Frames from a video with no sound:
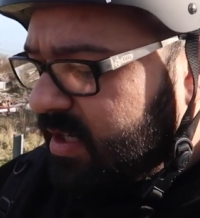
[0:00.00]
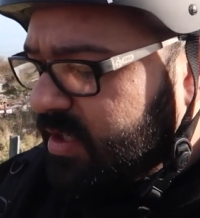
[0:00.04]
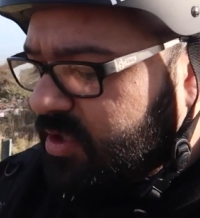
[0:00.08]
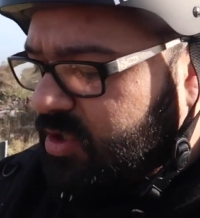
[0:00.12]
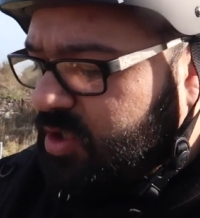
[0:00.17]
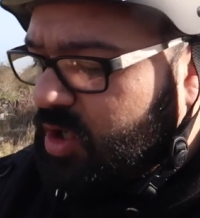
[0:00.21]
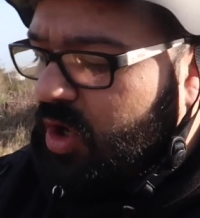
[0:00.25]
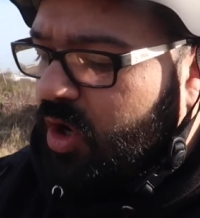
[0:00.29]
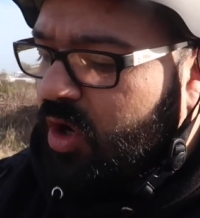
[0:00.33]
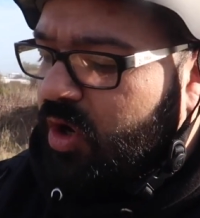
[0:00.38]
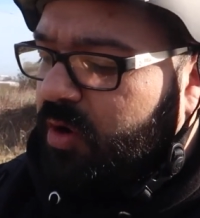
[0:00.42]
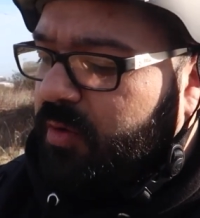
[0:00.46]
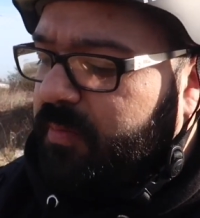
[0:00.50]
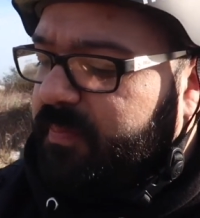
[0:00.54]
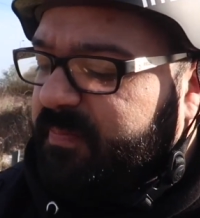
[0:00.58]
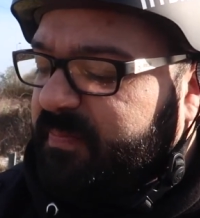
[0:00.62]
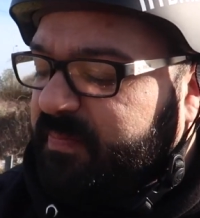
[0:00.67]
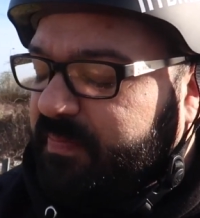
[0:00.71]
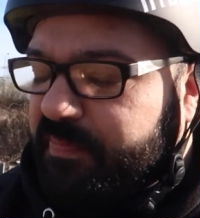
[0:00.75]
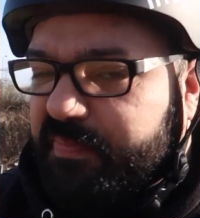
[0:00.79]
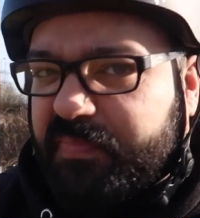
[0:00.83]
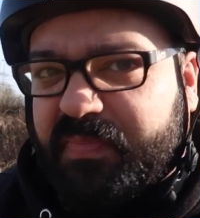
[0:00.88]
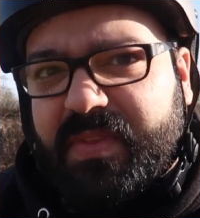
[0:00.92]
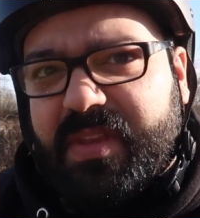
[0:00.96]
So
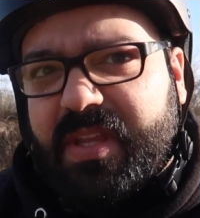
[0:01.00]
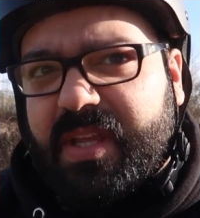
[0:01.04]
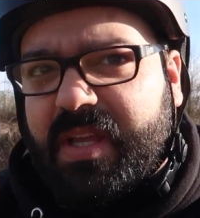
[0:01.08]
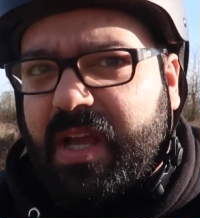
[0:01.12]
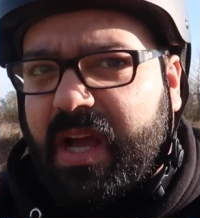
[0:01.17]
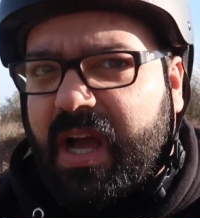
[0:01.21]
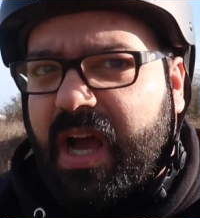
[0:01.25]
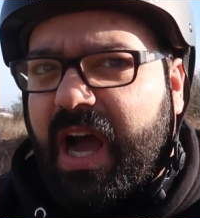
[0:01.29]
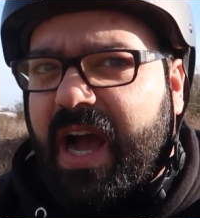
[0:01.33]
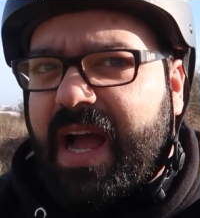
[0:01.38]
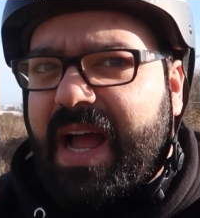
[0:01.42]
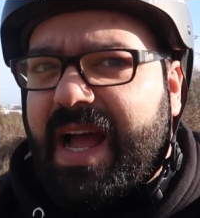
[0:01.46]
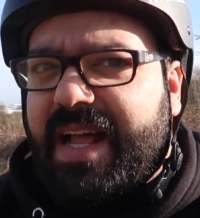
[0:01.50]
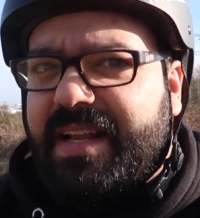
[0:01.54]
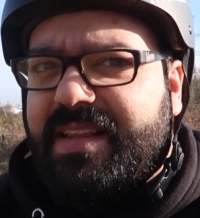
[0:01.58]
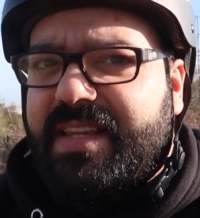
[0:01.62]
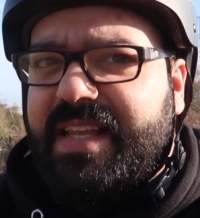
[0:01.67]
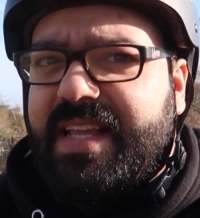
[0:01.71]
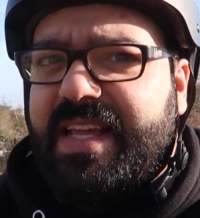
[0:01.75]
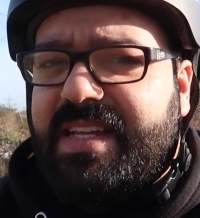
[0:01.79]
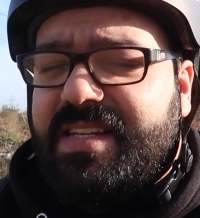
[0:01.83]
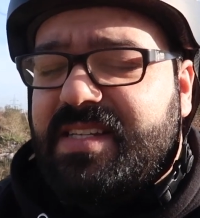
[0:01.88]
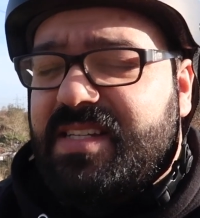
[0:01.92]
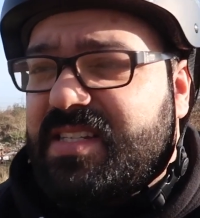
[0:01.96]
I had
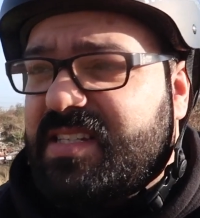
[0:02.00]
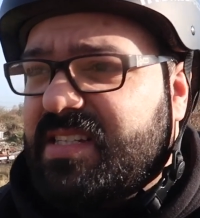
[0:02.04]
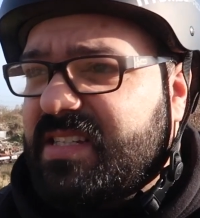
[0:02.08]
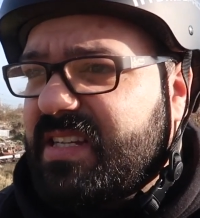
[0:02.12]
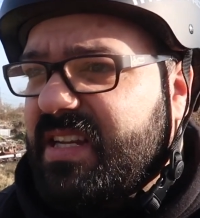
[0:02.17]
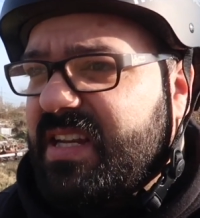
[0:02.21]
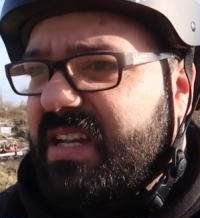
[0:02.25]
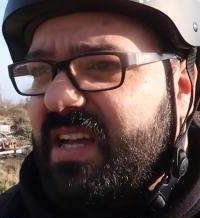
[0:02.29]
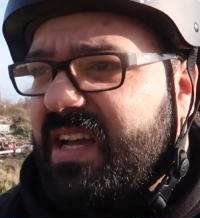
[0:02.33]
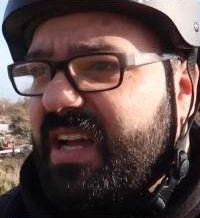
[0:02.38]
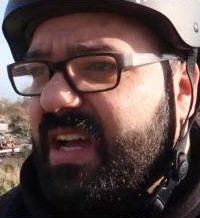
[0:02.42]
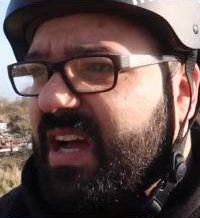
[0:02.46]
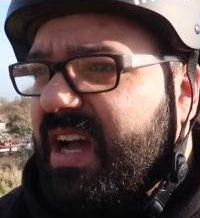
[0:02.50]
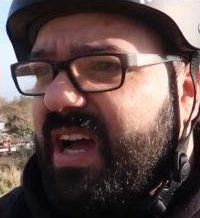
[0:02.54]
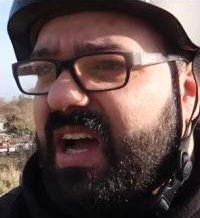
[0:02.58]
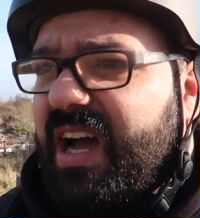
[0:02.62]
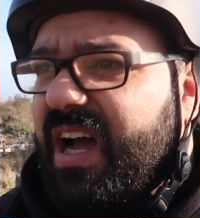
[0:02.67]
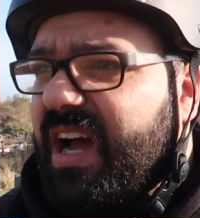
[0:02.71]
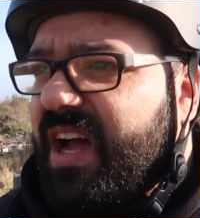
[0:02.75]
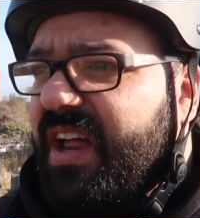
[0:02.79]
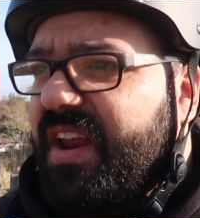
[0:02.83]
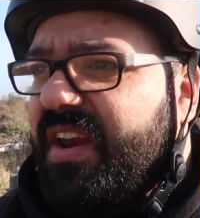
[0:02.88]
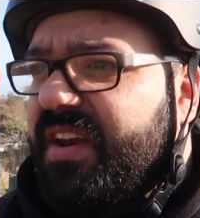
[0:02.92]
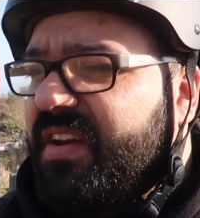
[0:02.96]
this,
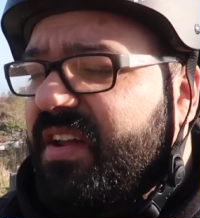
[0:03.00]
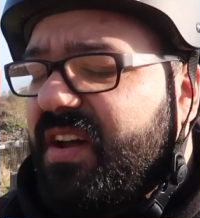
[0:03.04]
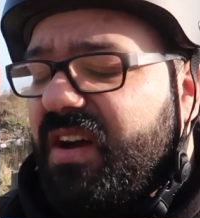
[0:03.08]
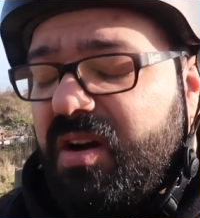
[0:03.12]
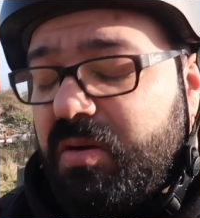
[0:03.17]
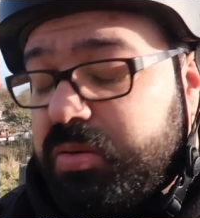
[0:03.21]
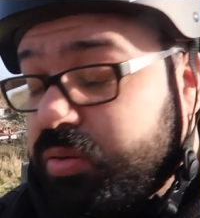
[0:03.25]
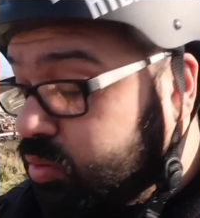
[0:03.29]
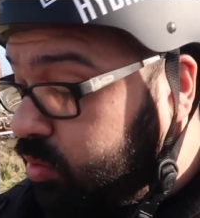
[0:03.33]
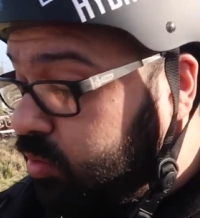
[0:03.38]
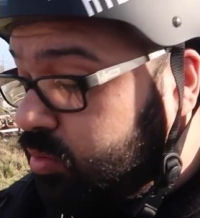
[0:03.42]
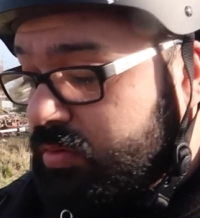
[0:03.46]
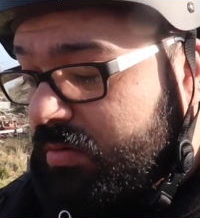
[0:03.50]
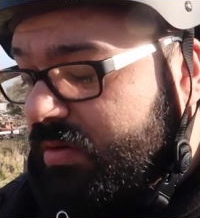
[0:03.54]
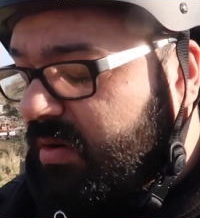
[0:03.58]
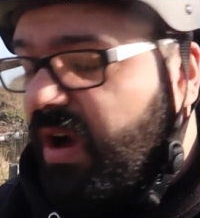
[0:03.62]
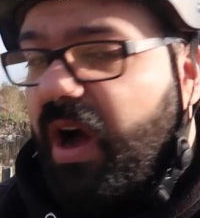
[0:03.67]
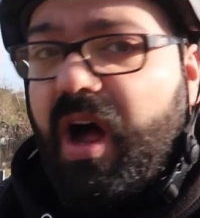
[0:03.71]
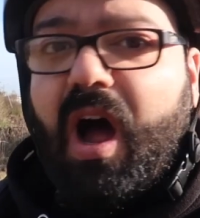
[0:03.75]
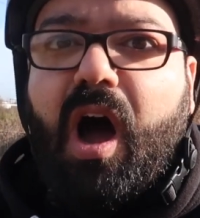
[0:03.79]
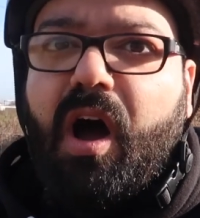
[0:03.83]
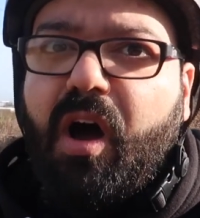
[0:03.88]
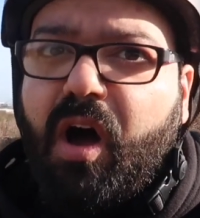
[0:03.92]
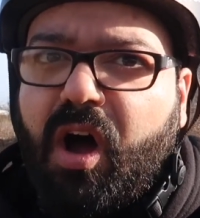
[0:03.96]
and
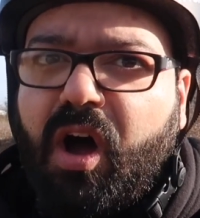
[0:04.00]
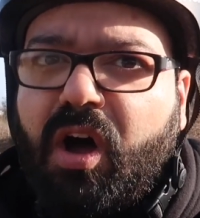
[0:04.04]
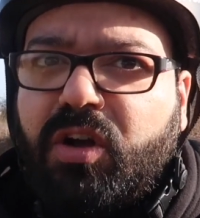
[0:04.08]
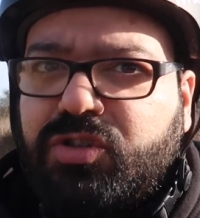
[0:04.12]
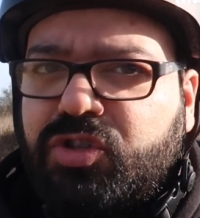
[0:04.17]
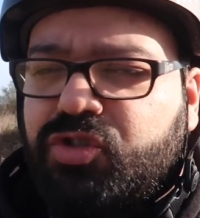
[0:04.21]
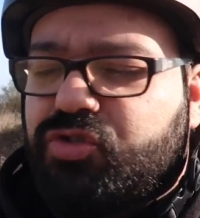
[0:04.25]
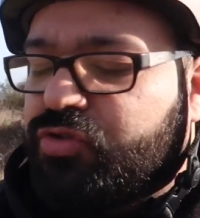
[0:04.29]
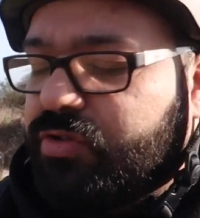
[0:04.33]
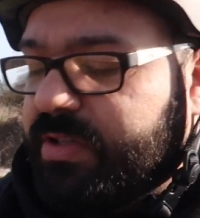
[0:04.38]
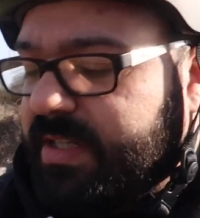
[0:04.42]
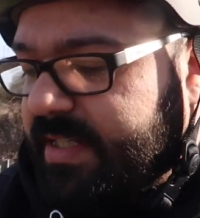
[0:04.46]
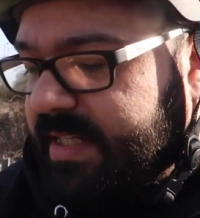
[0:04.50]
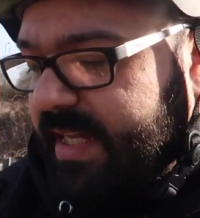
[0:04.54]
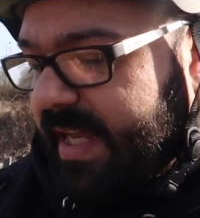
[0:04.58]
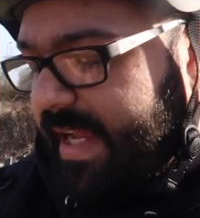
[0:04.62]
I'll just read